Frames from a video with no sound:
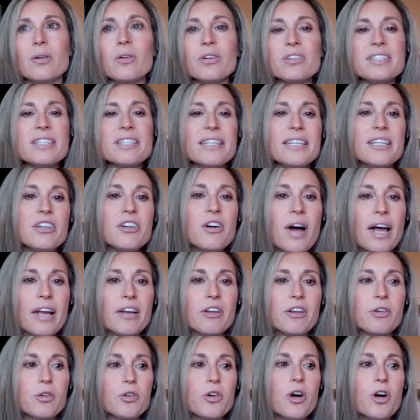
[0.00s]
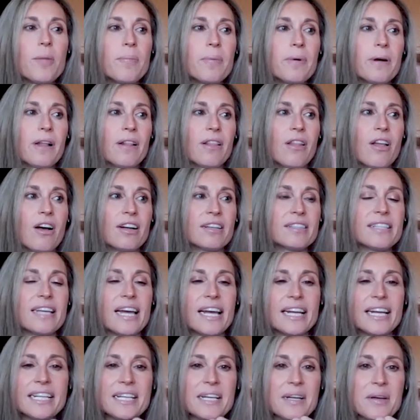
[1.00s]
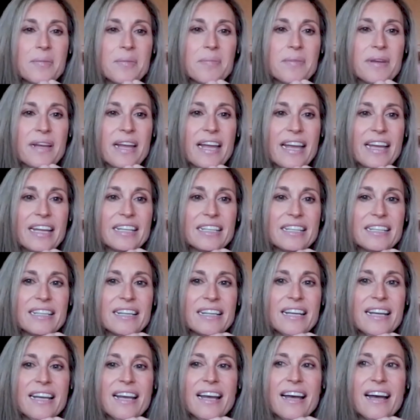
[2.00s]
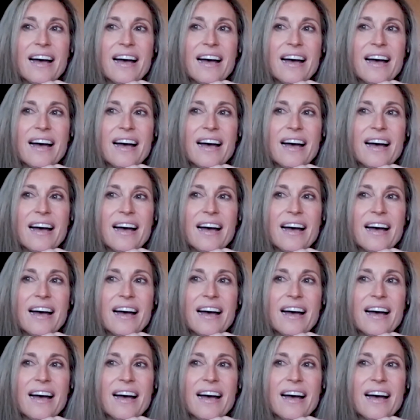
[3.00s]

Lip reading: horses, you know, I grew up alongside him, and